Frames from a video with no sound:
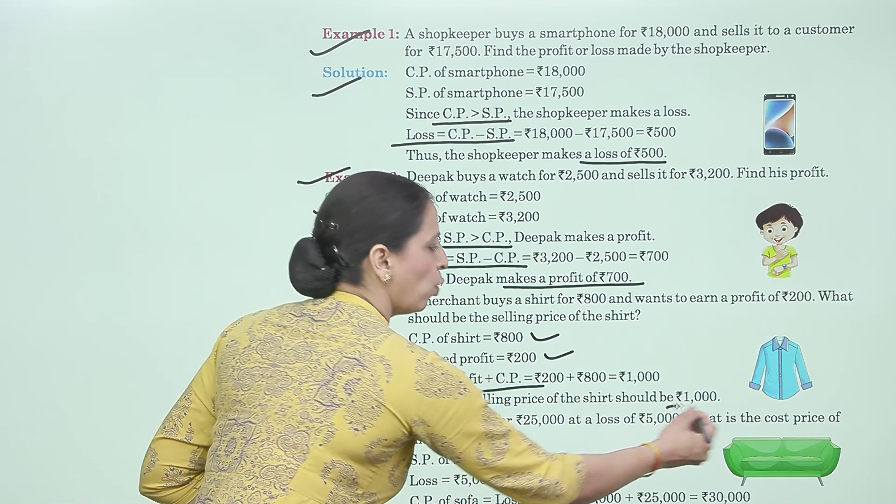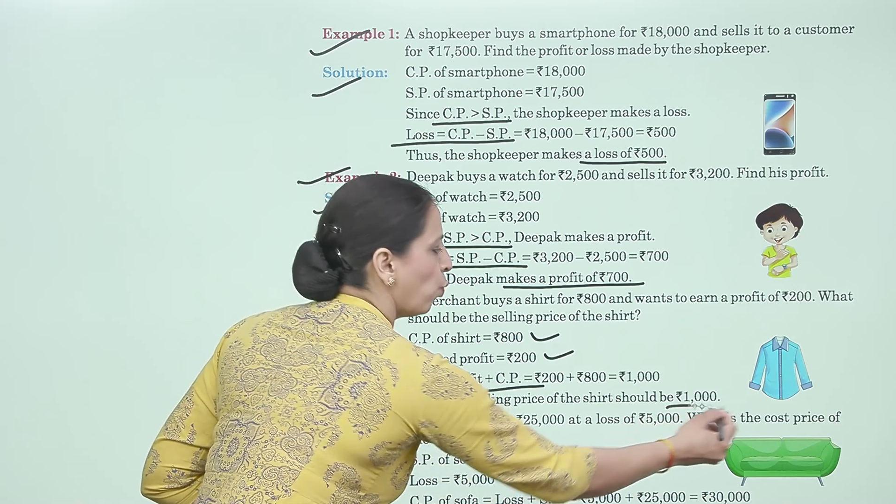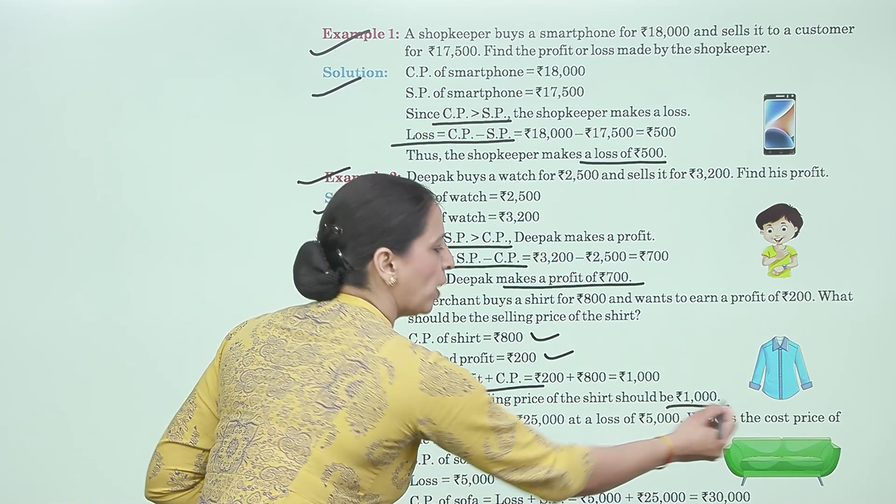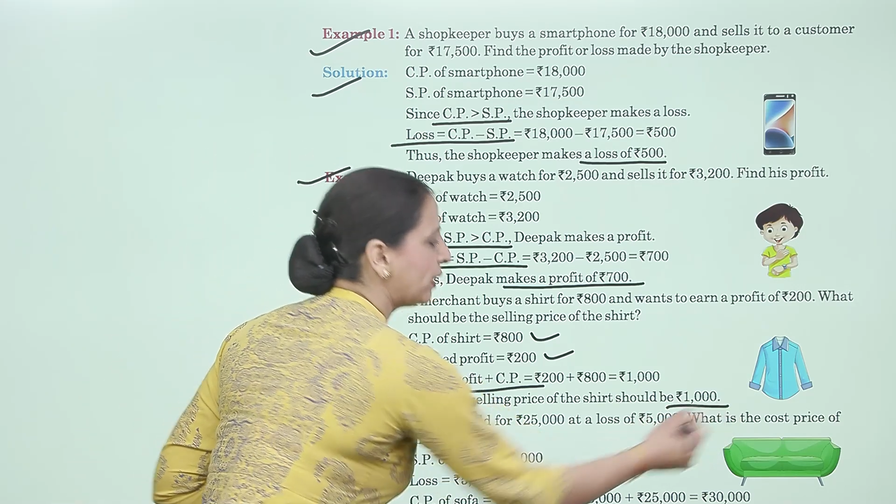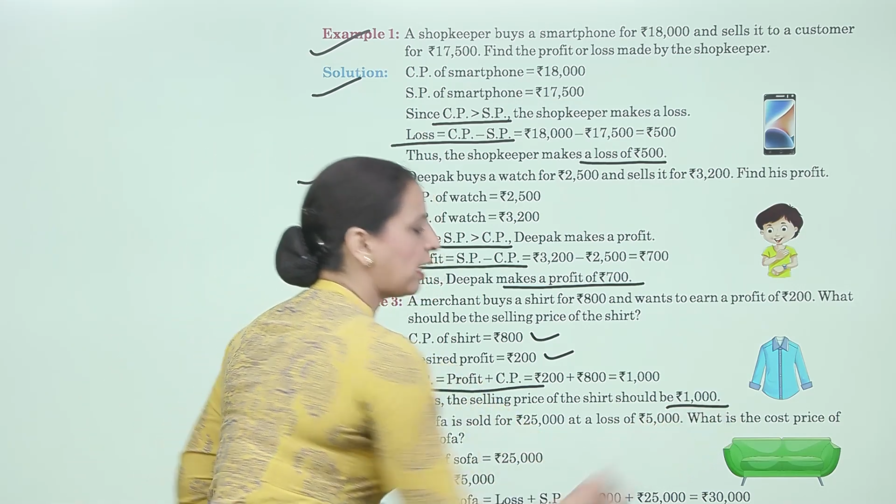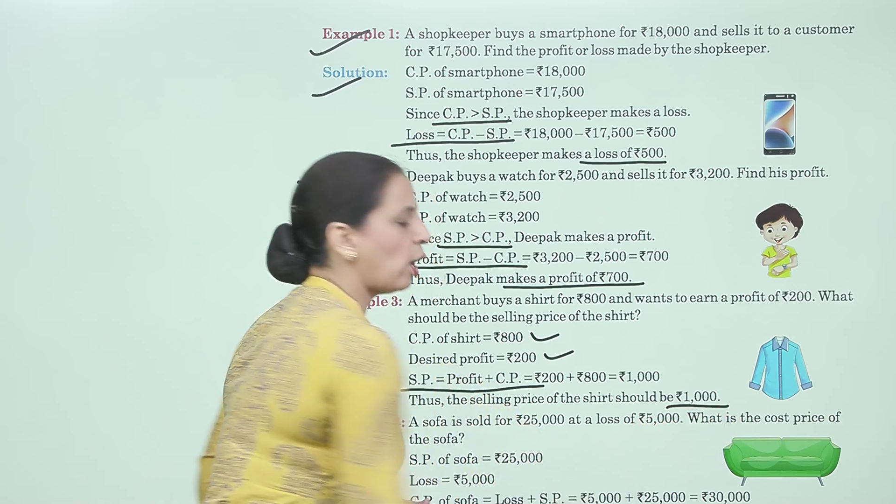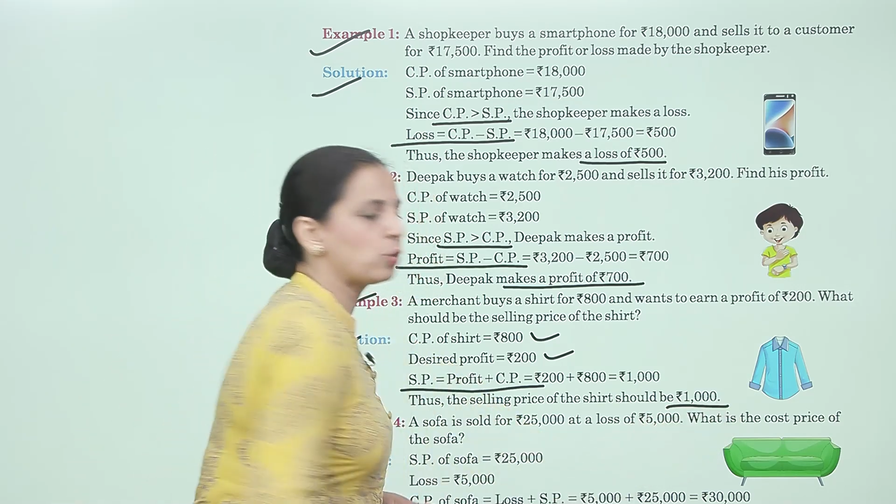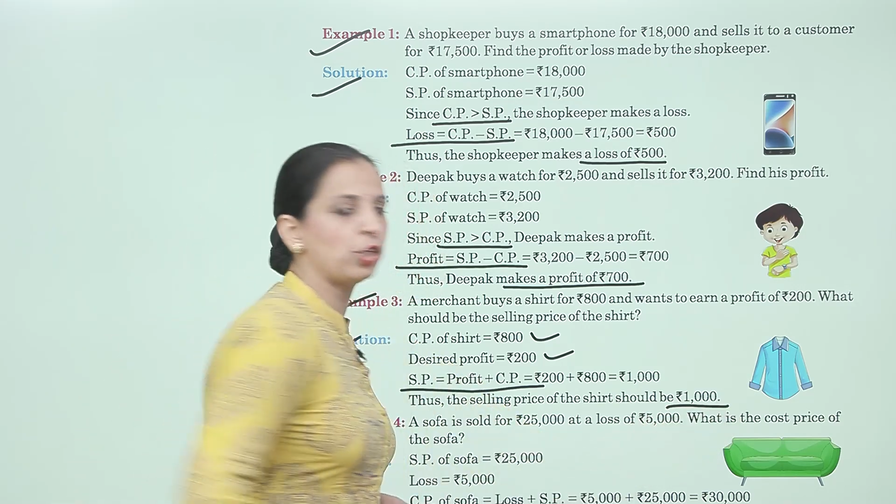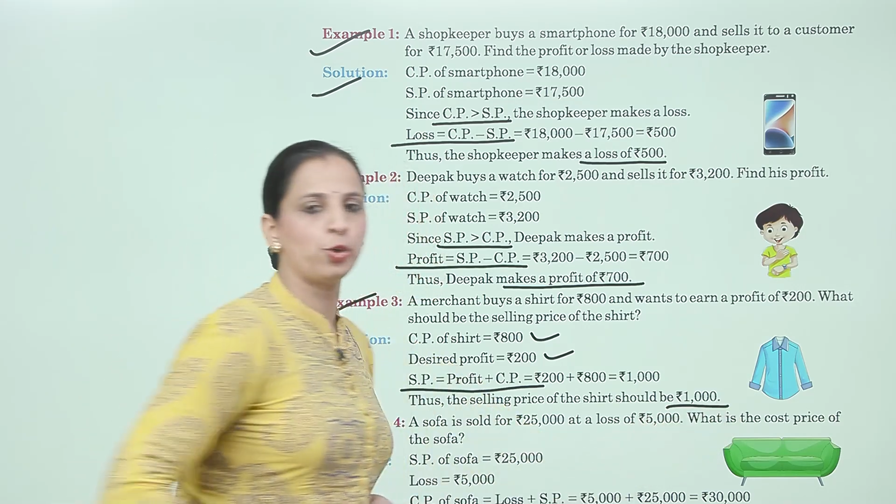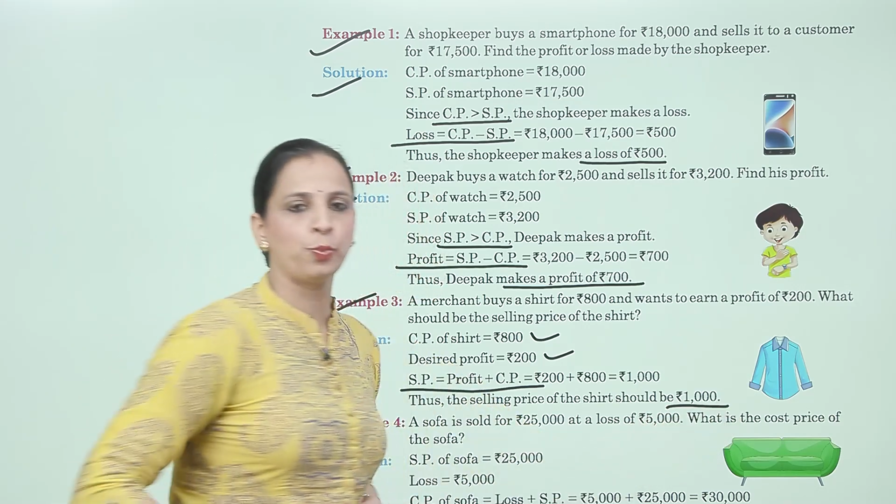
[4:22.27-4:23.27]

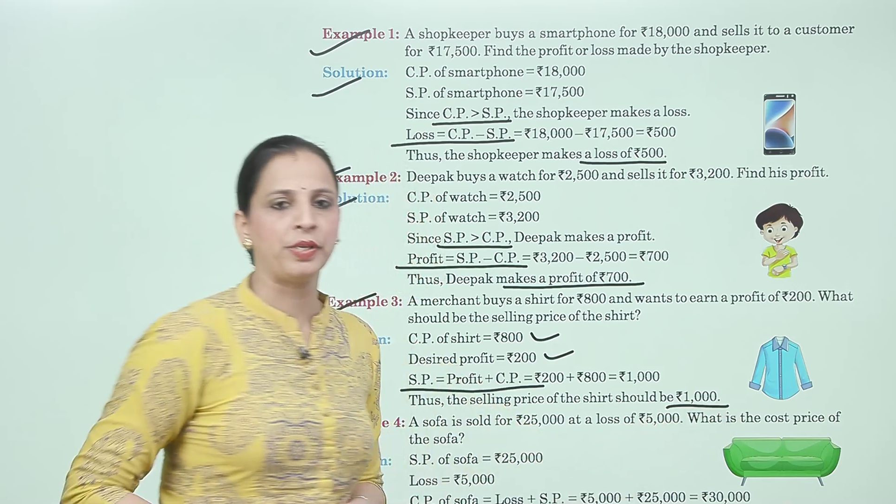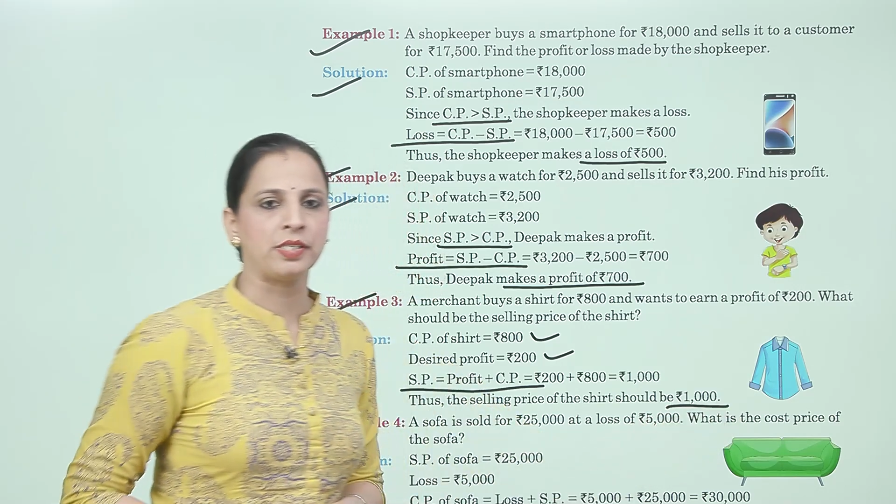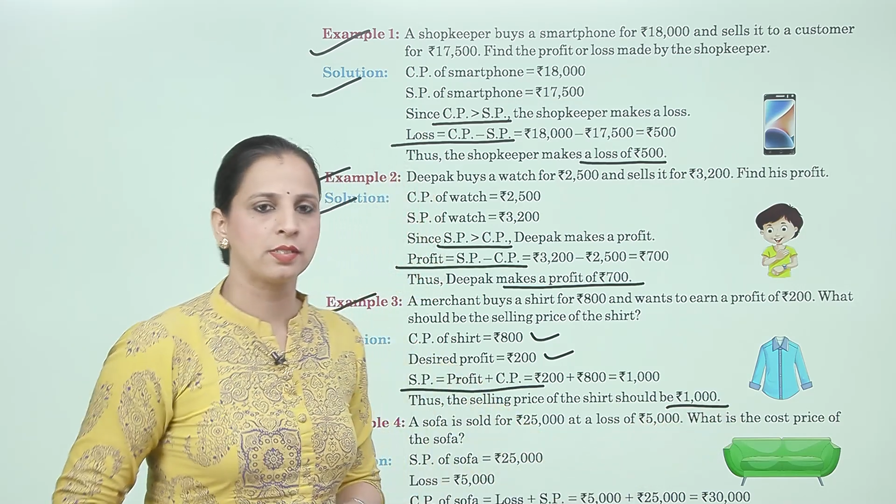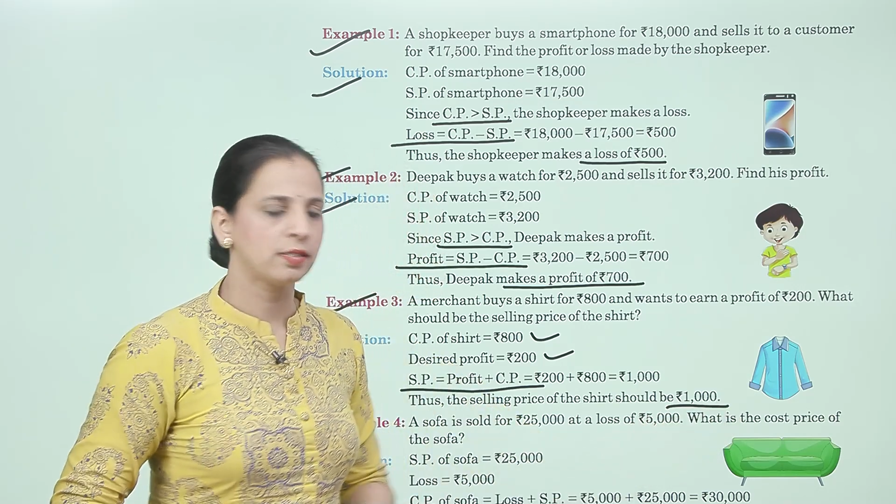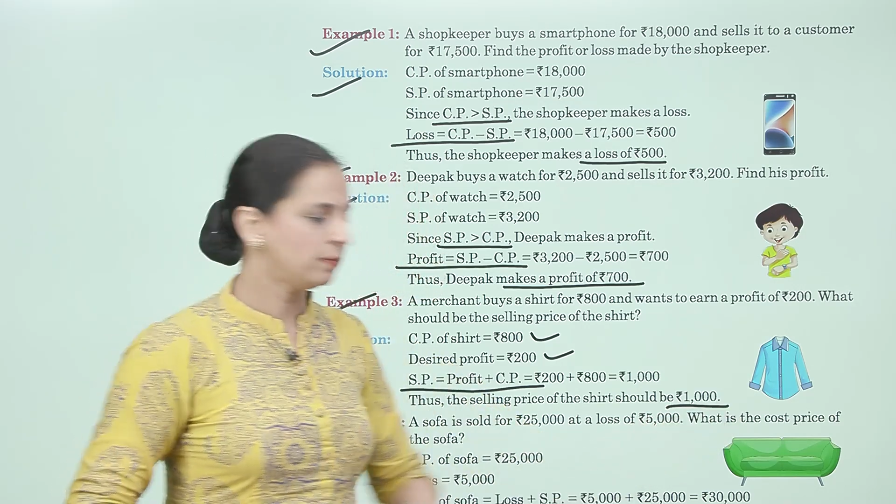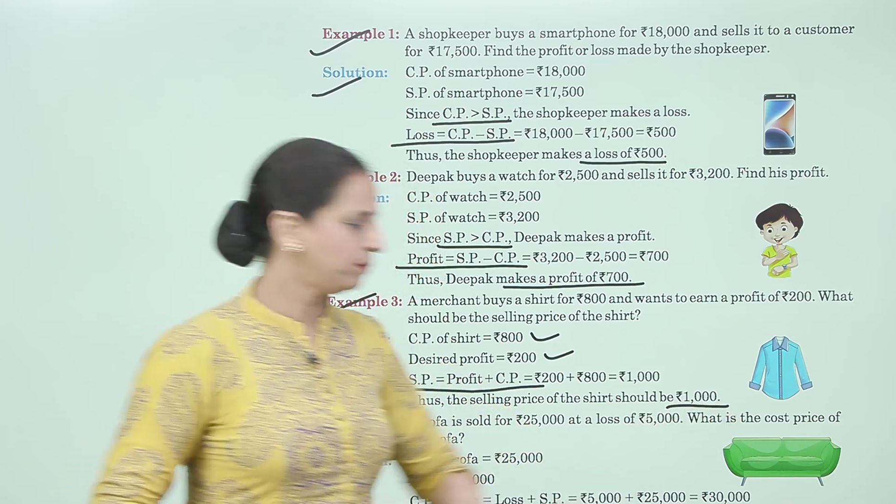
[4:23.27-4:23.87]
1000 rupees.